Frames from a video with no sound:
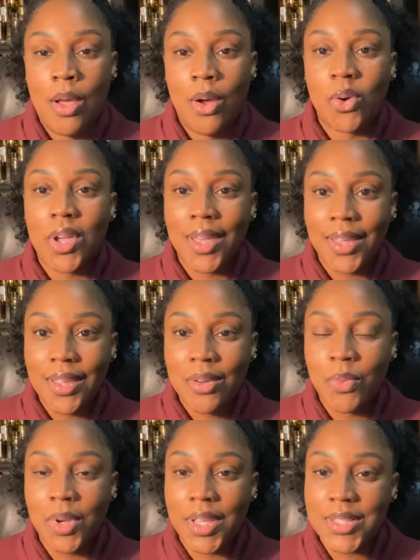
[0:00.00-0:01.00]
Okay,
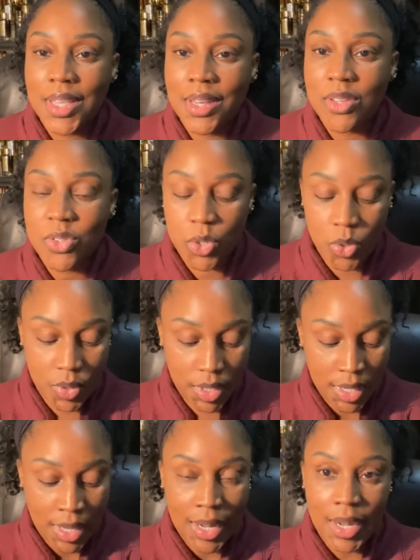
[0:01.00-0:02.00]
well, let's get into it.
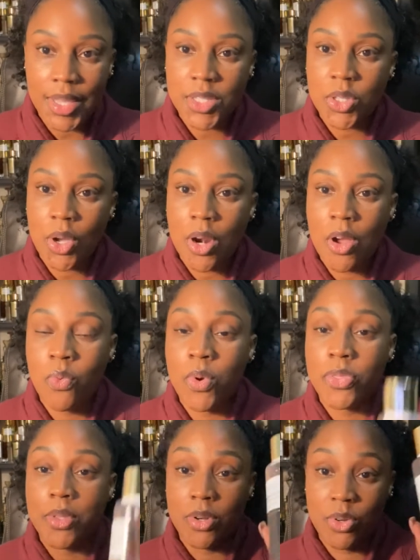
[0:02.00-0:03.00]
Let's start off
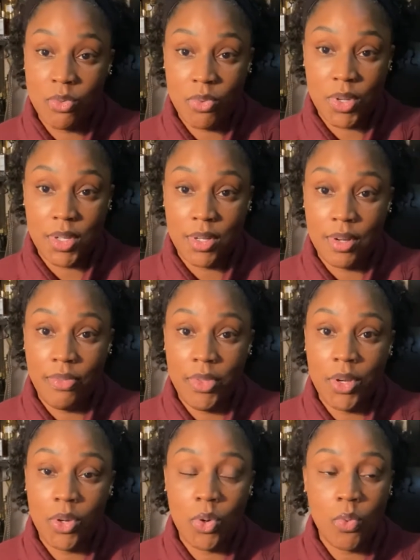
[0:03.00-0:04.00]
with the new one.
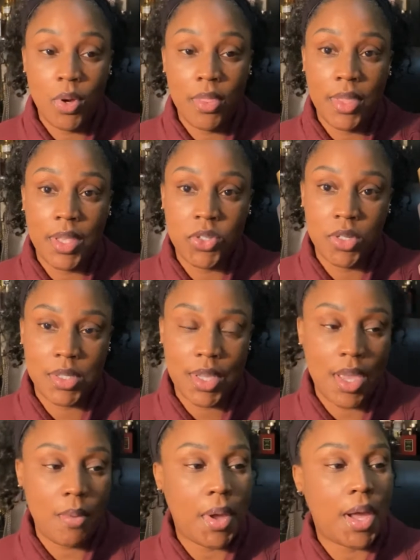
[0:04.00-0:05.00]
The new one that just
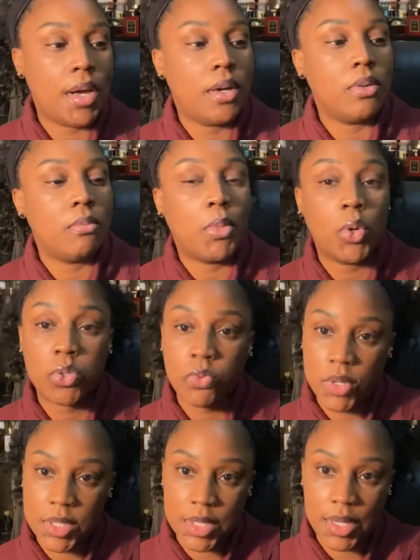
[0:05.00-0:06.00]
came out most
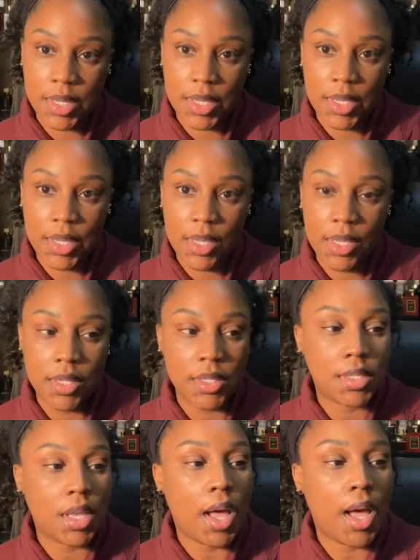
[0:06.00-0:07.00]
recently
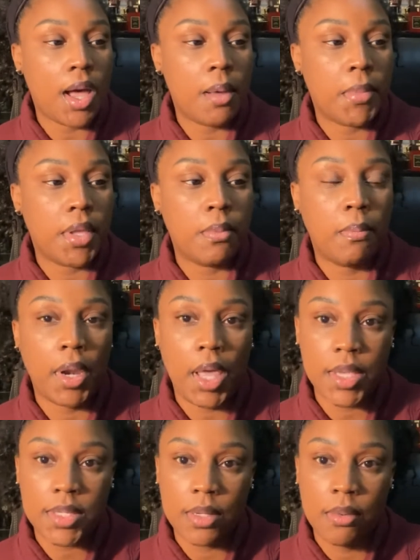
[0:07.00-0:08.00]
is Almond
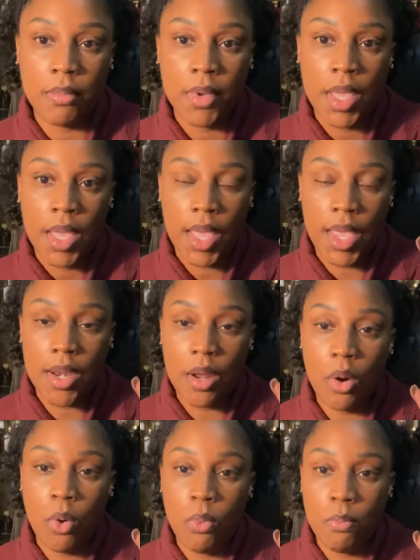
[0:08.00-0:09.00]
Blossom and
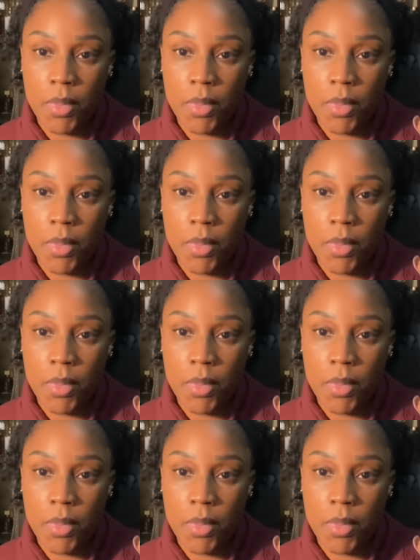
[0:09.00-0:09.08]
Oat